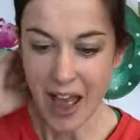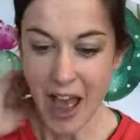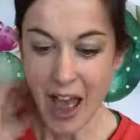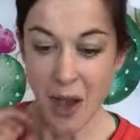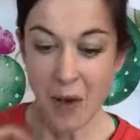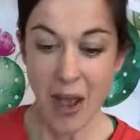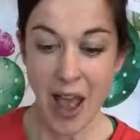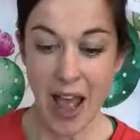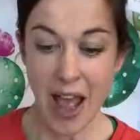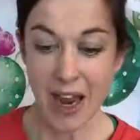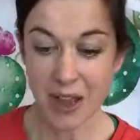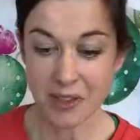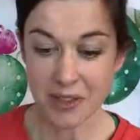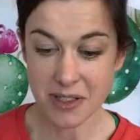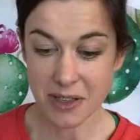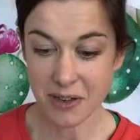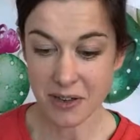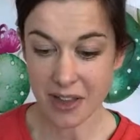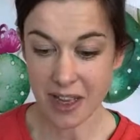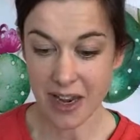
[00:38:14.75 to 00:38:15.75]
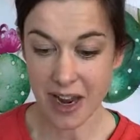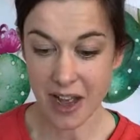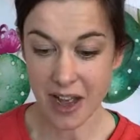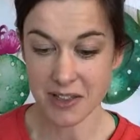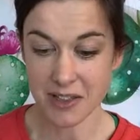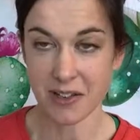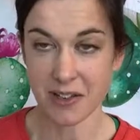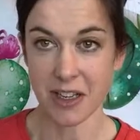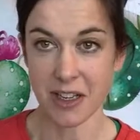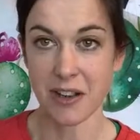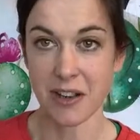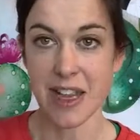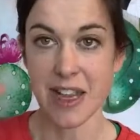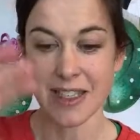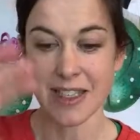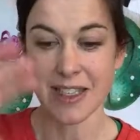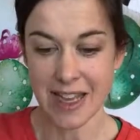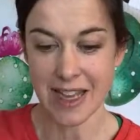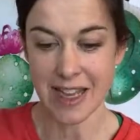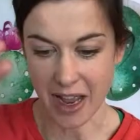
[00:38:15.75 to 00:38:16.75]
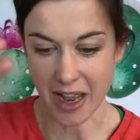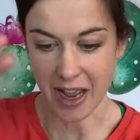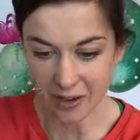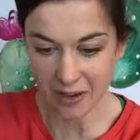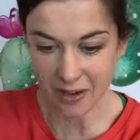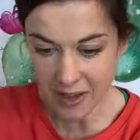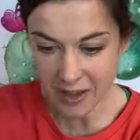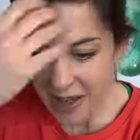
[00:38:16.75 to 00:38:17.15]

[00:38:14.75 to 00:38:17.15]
Oh, hello, Suki and Arthur and Eunice. Hello.